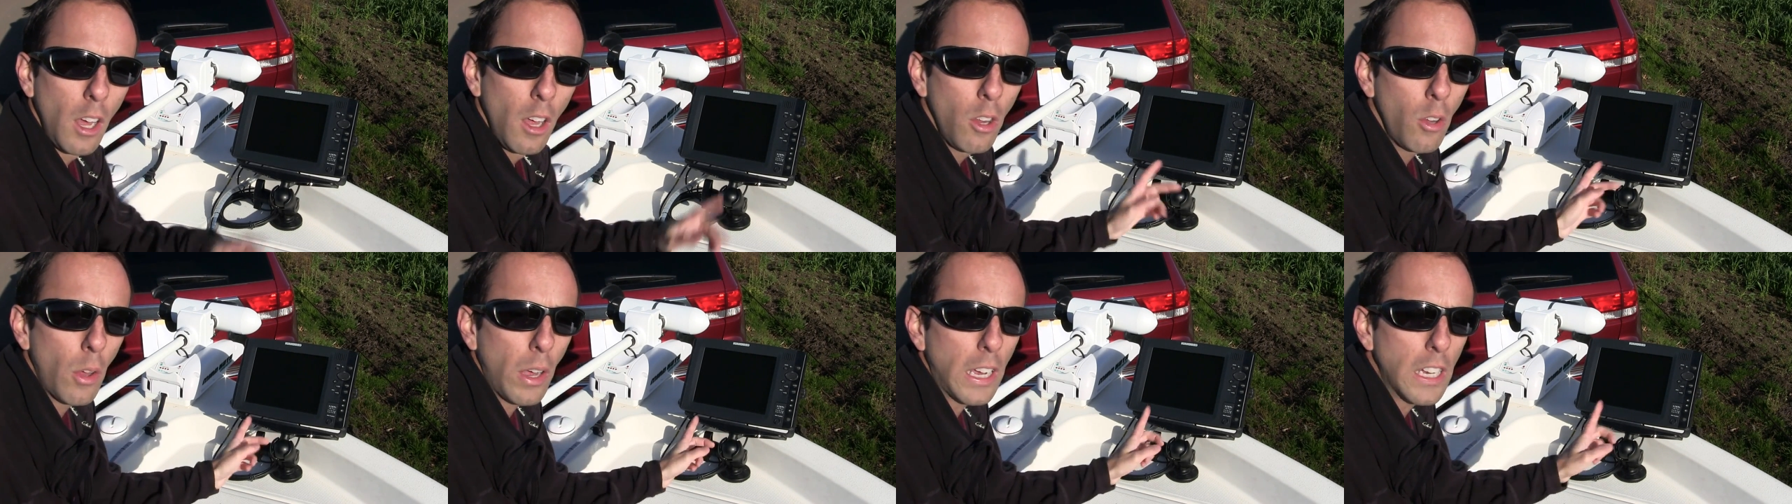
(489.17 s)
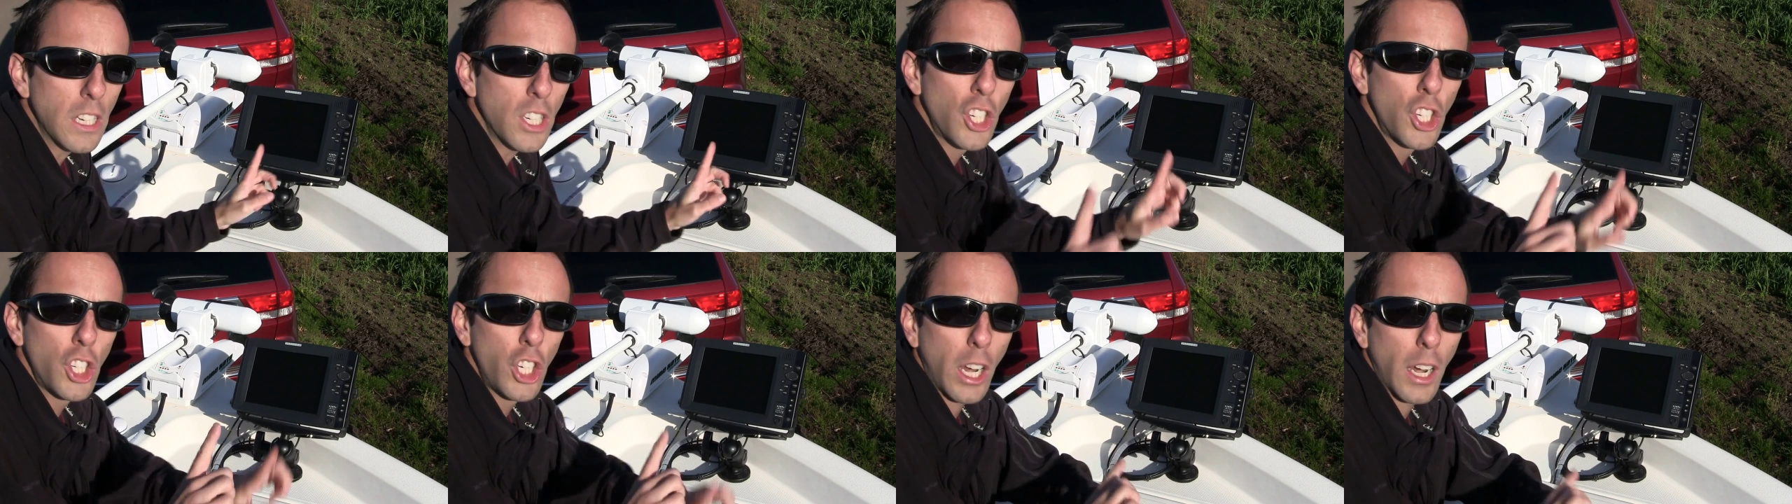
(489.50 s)
so I
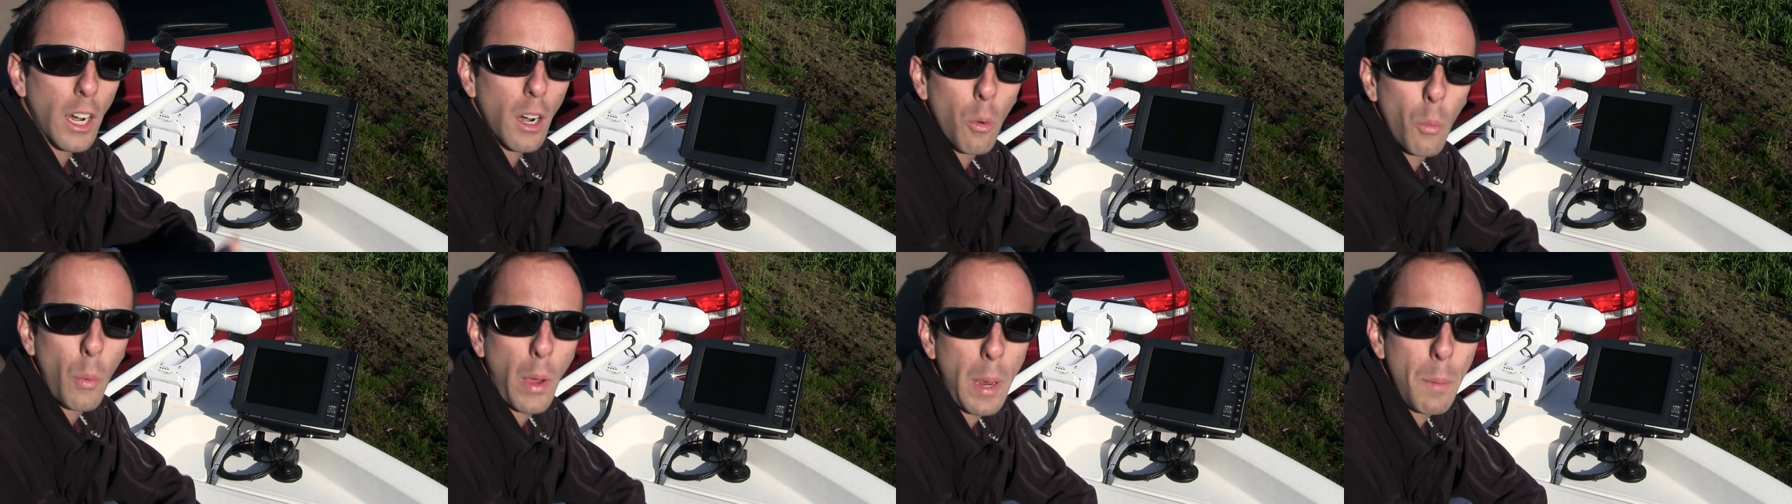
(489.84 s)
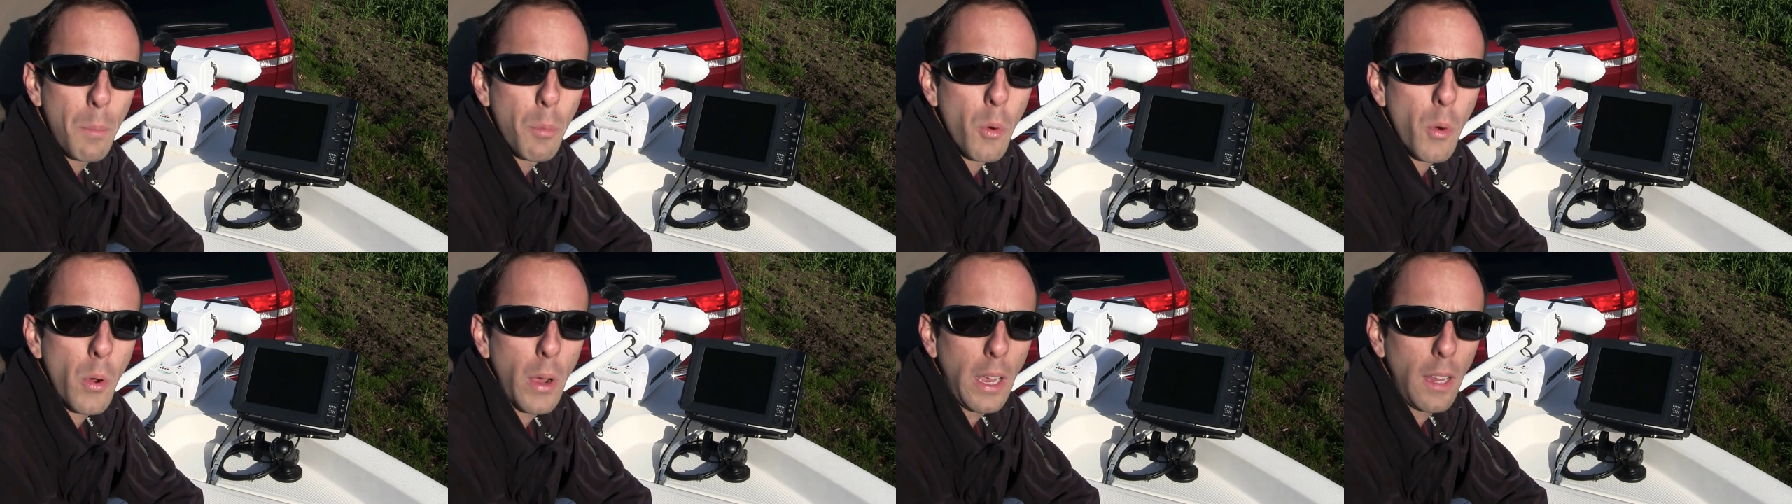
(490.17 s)
can share
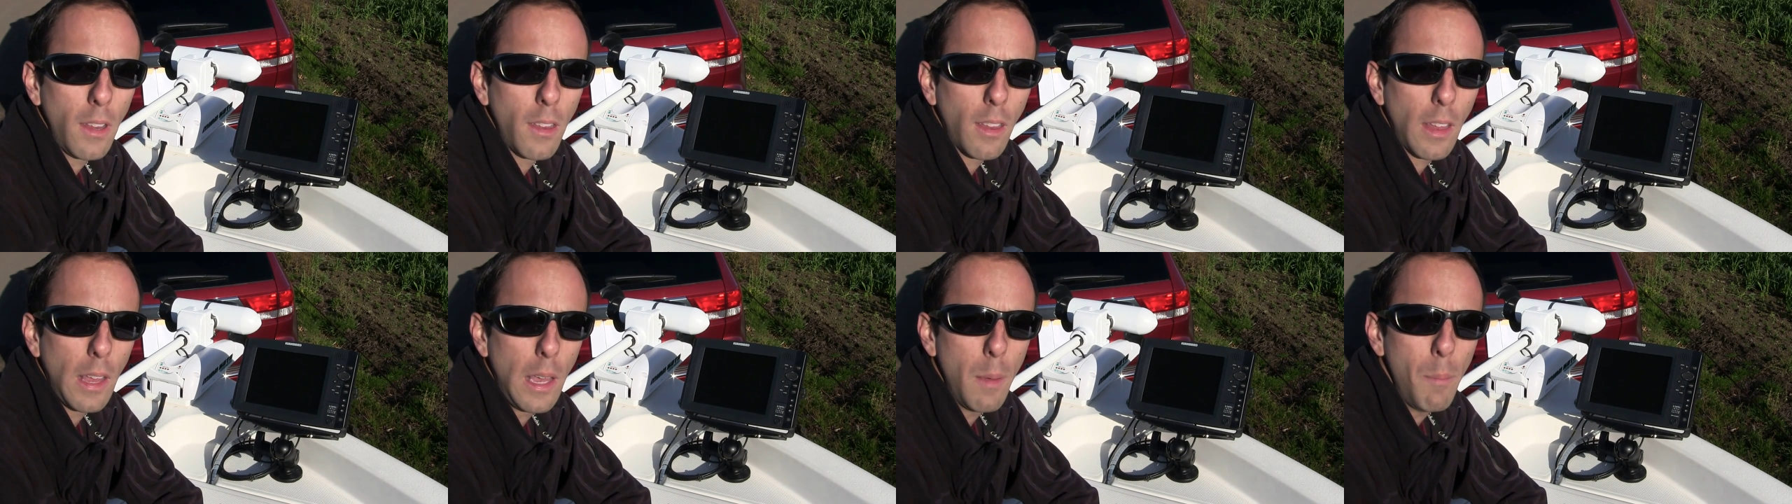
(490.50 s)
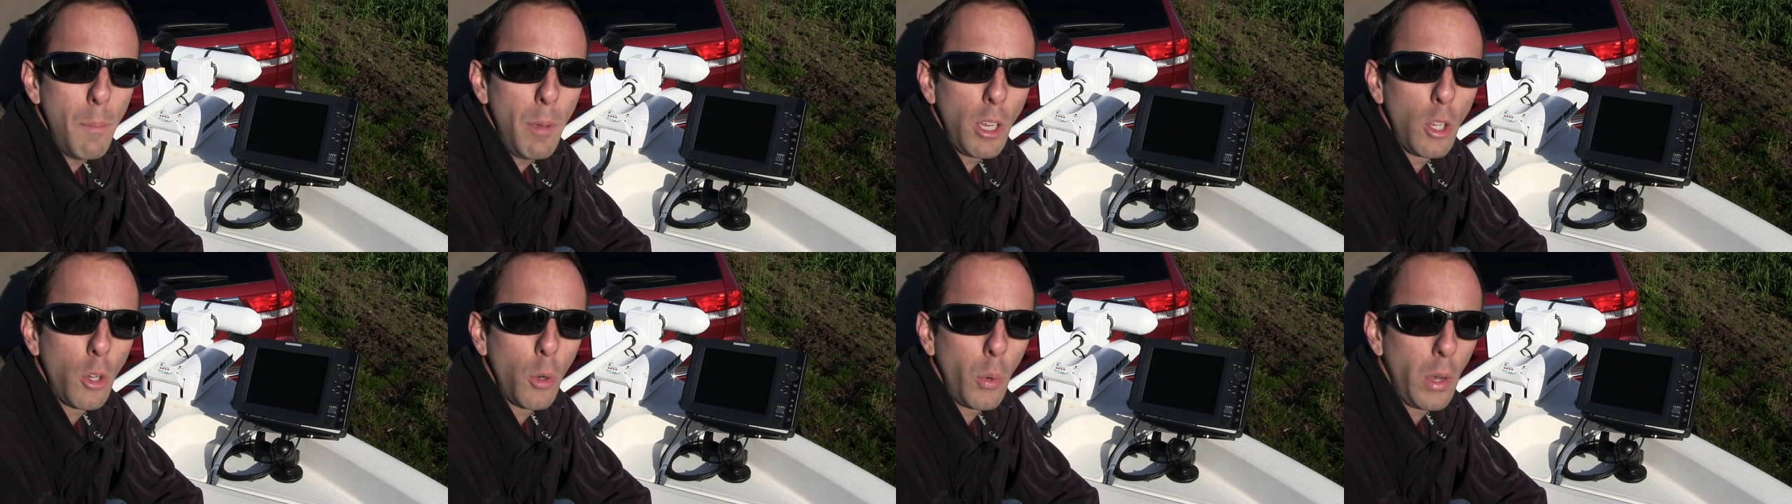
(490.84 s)
waypoints in
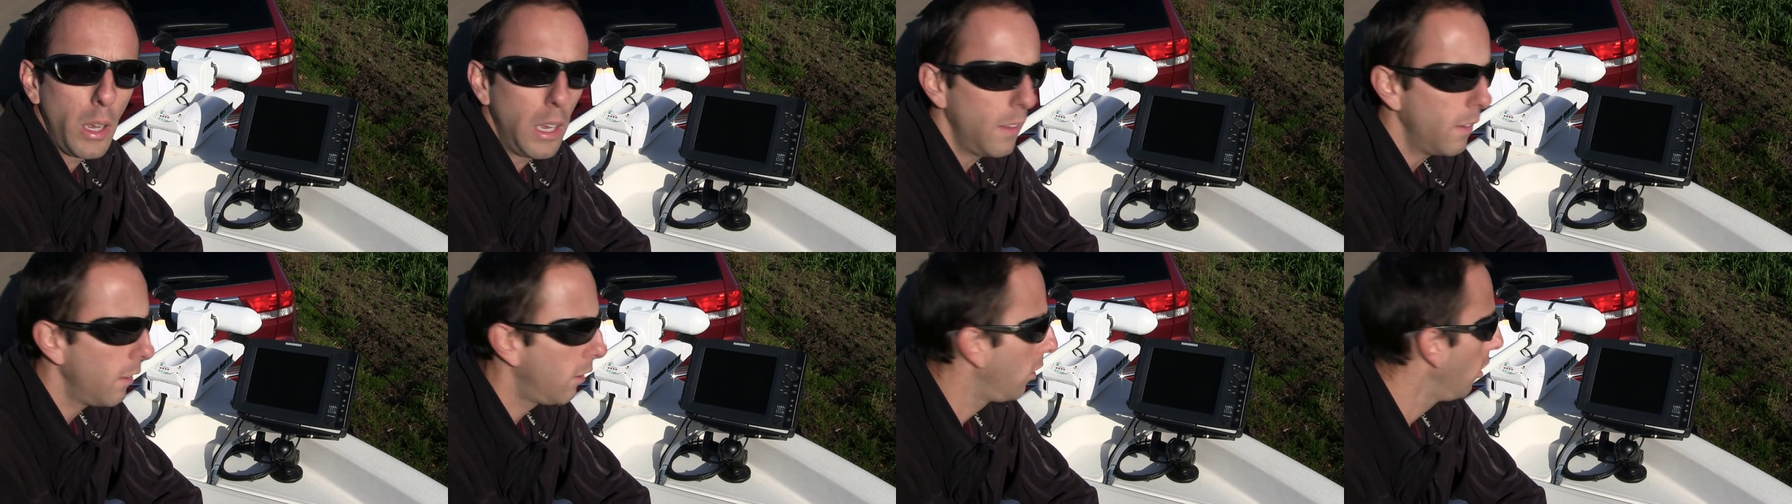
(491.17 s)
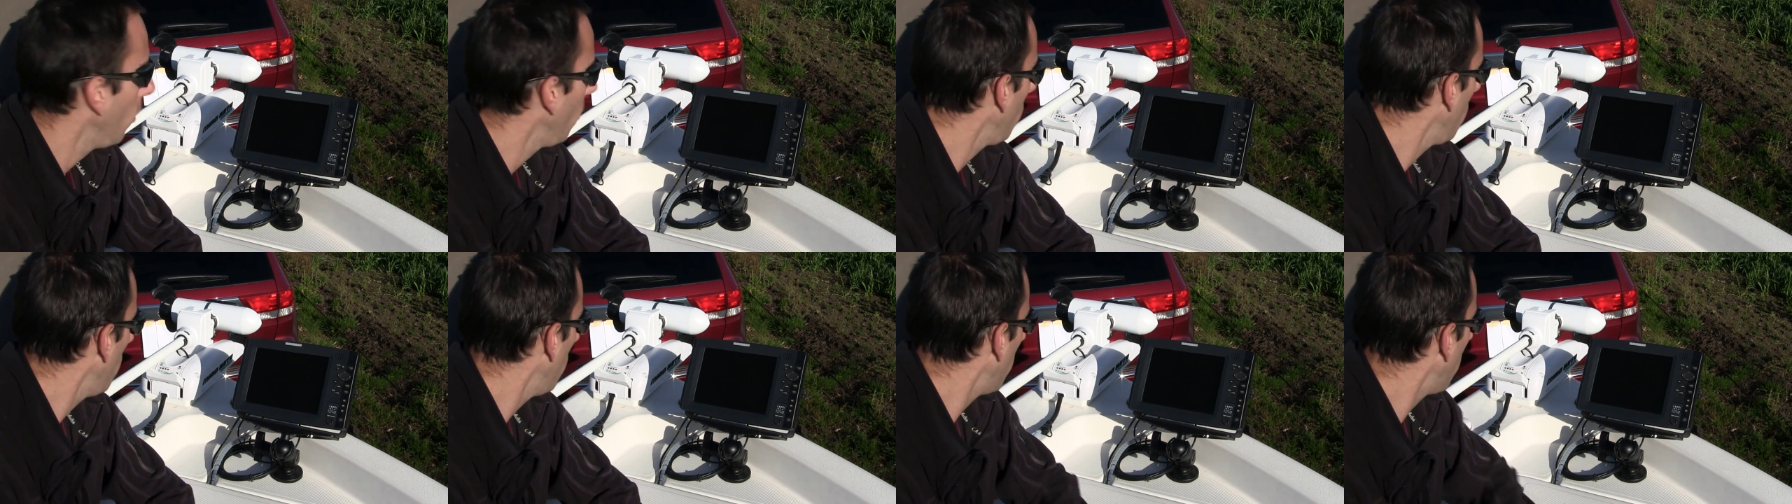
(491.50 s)
between the
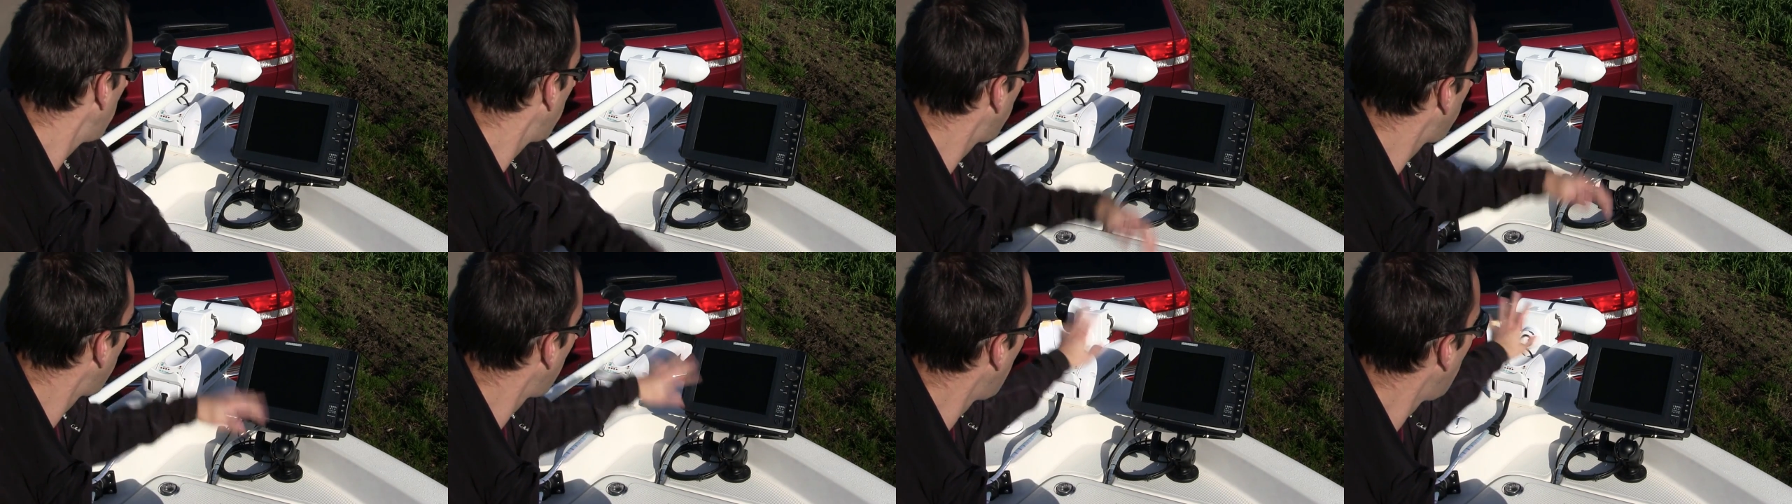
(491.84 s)
two units.